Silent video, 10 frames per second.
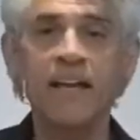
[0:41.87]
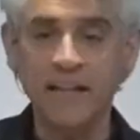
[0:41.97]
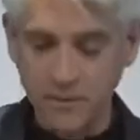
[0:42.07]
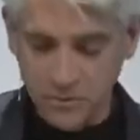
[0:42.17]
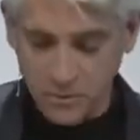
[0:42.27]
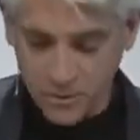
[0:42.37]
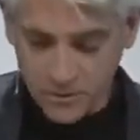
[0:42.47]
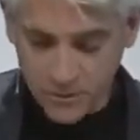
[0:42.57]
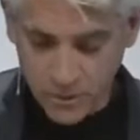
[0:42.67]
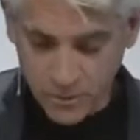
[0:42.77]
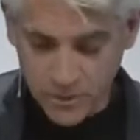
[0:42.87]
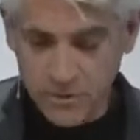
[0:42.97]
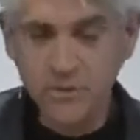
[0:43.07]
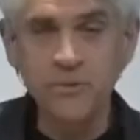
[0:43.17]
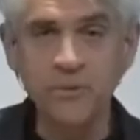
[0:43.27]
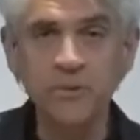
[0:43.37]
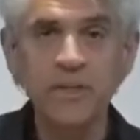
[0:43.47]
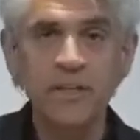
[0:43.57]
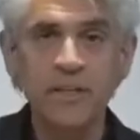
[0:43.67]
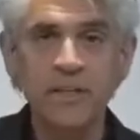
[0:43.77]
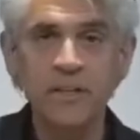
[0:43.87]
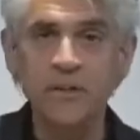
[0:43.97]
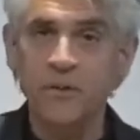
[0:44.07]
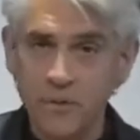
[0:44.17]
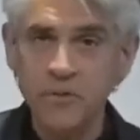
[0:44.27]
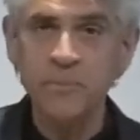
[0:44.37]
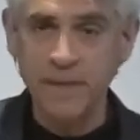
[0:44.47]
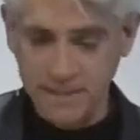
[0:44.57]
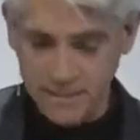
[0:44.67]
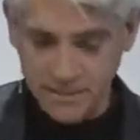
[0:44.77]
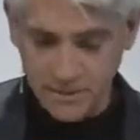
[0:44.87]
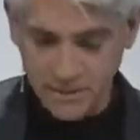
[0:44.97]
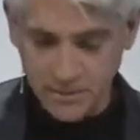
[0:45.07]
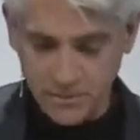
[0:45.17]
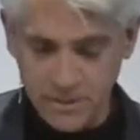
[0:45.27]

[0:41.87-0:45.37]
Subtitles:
And I do look forward to your new space,